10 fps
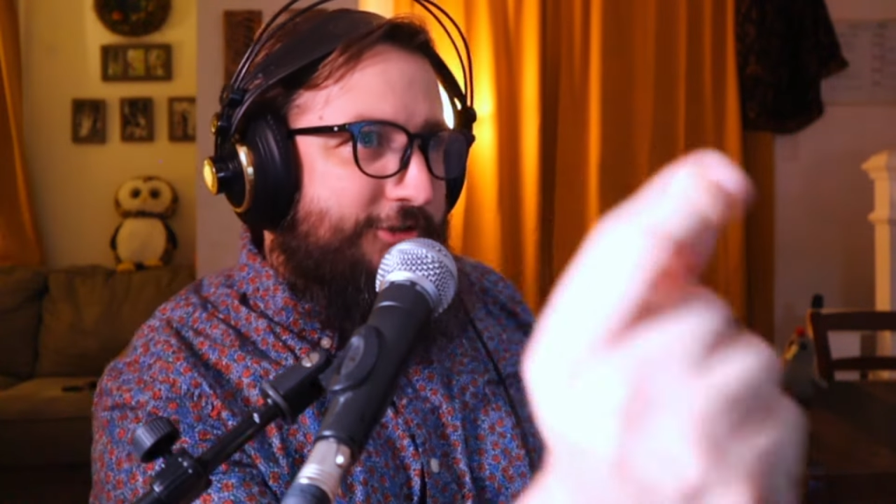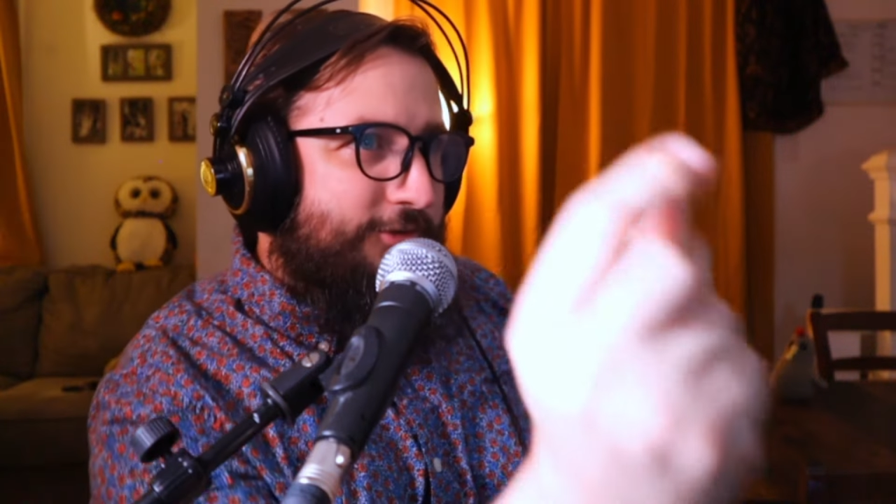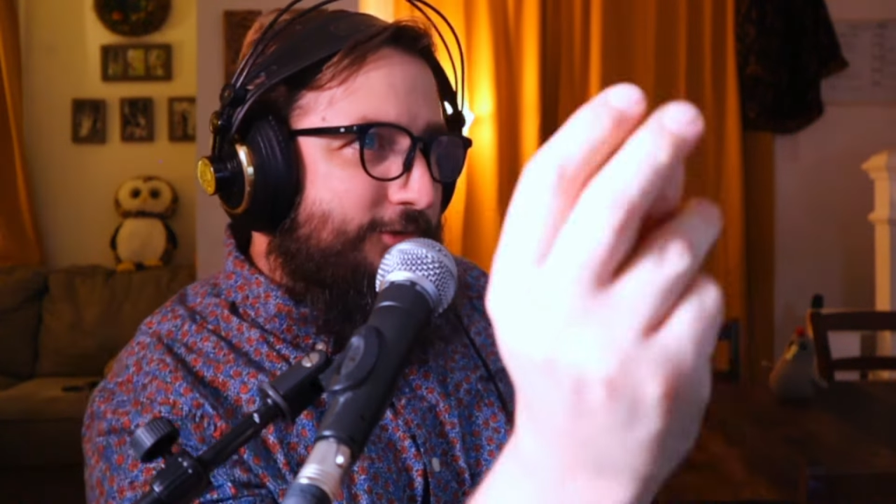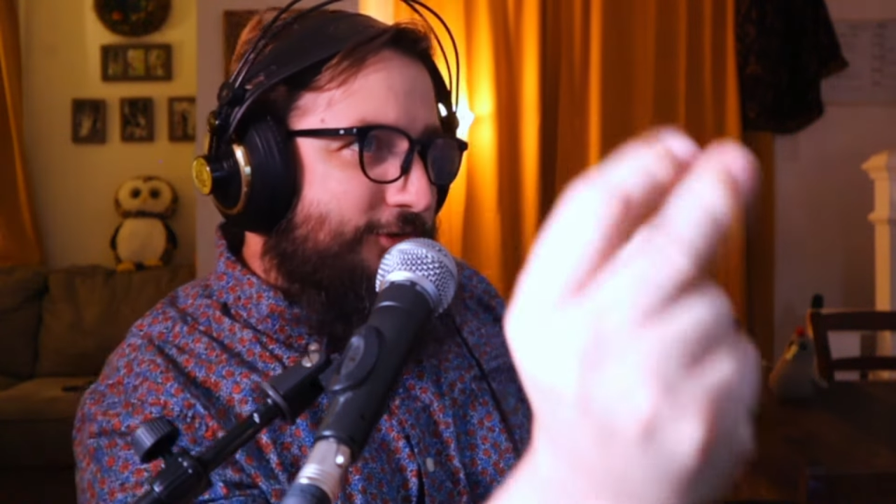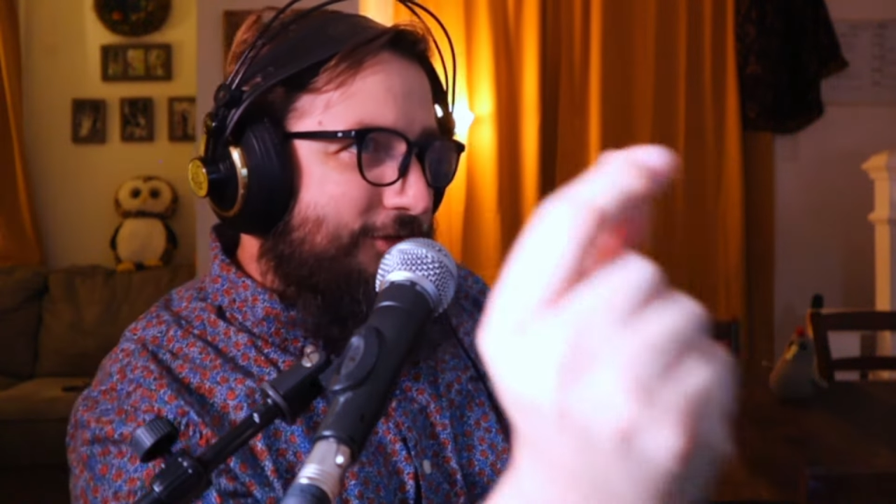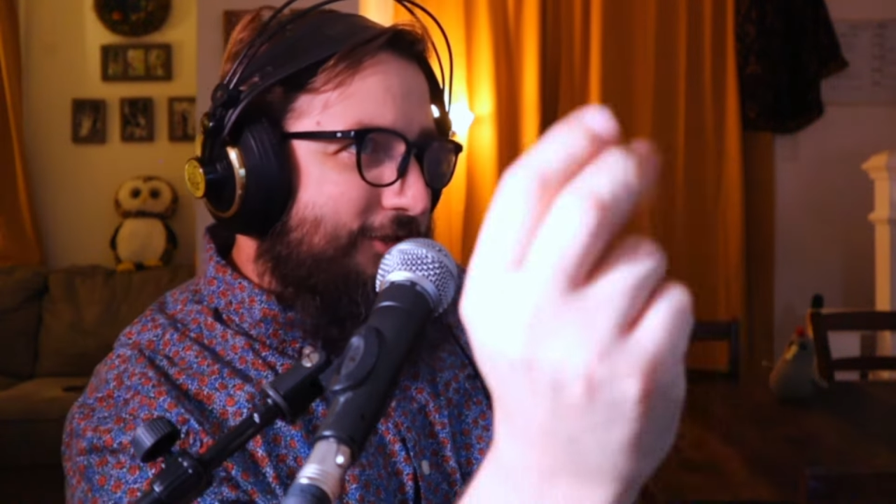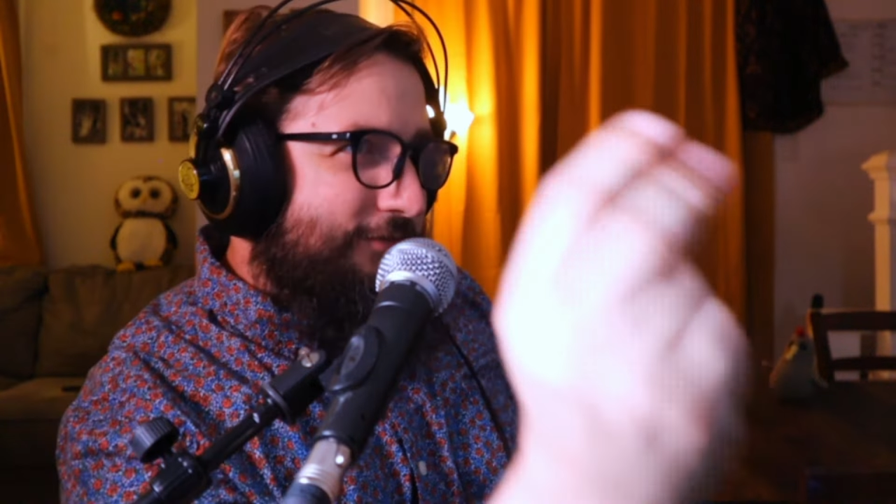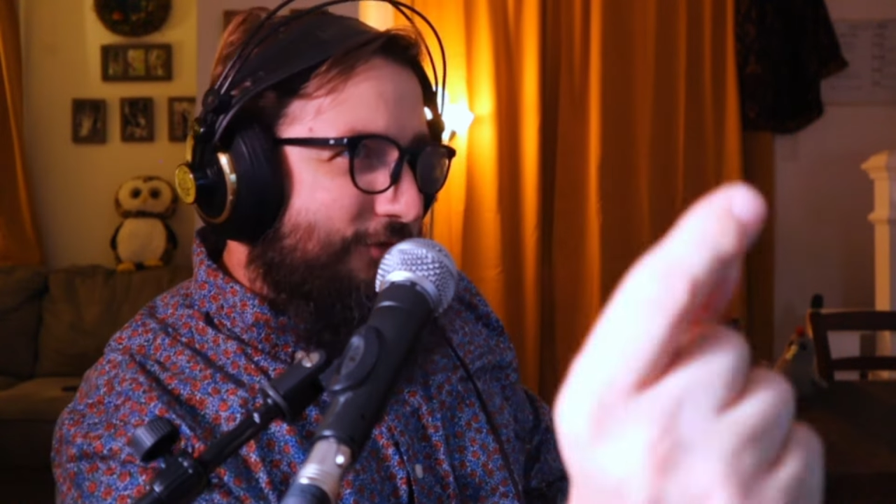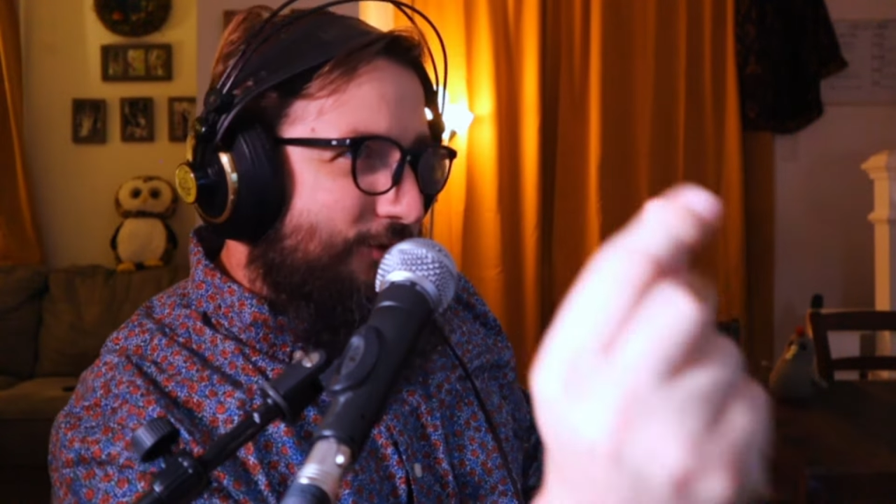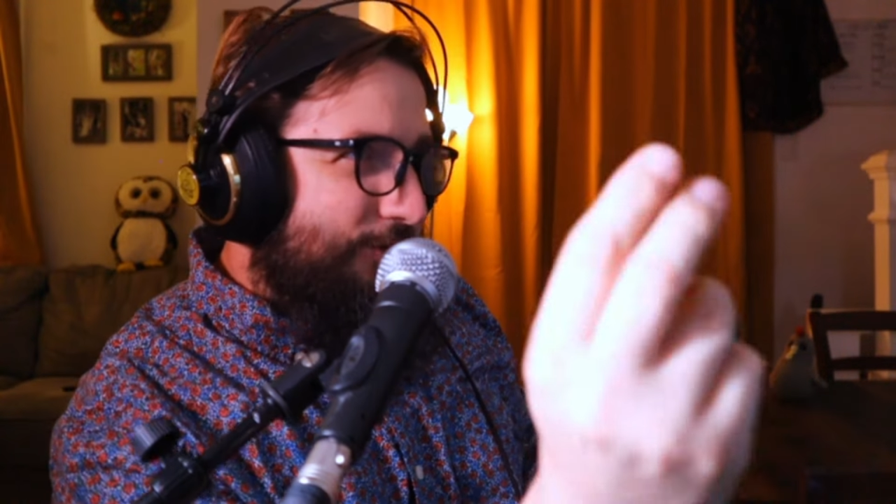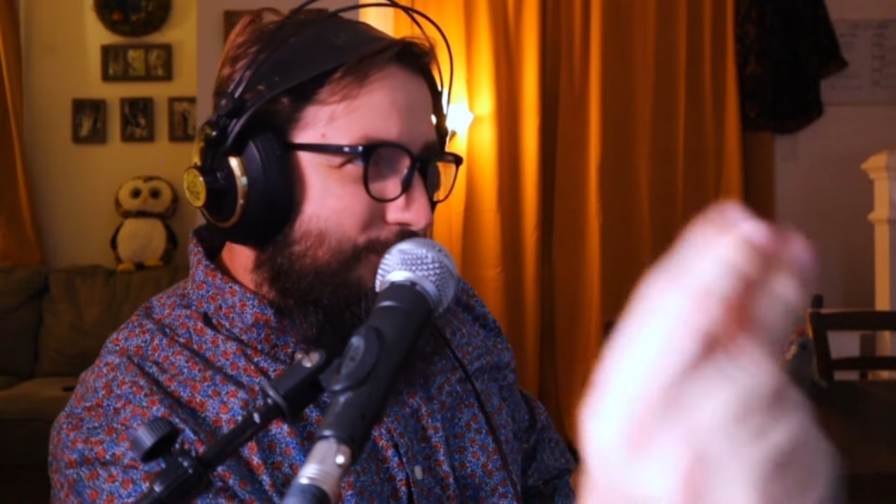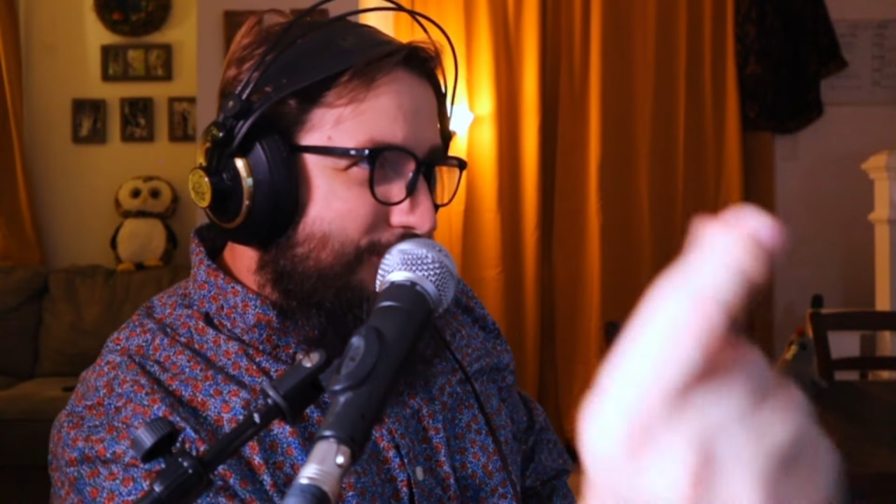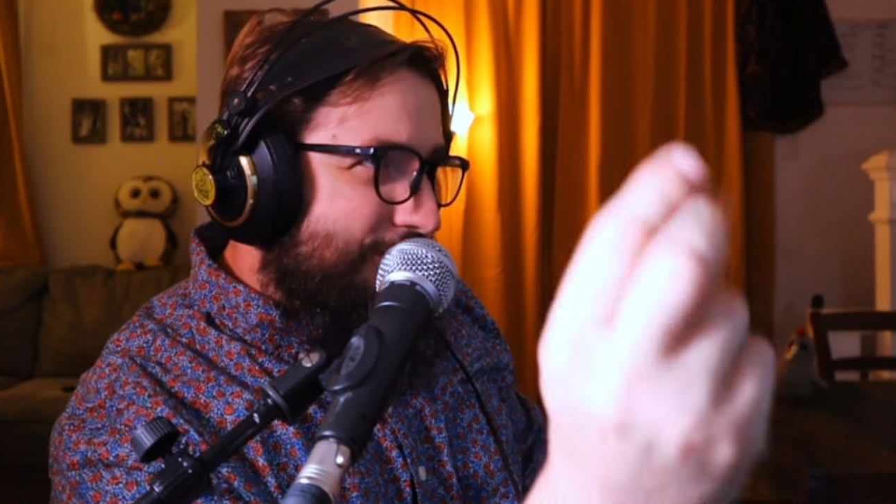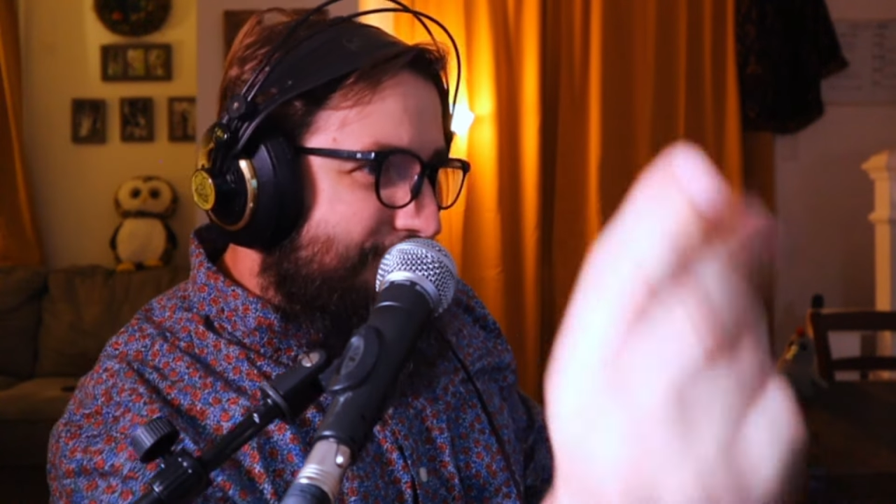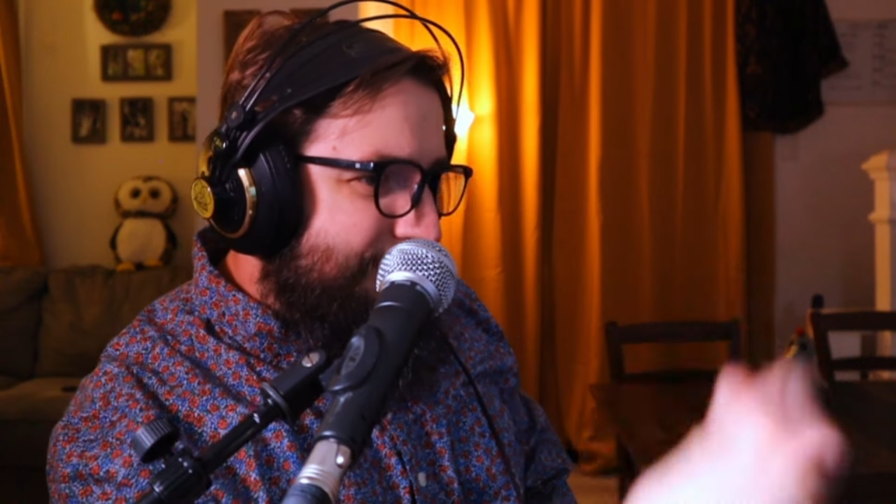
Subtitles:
2, 3, 4, 1,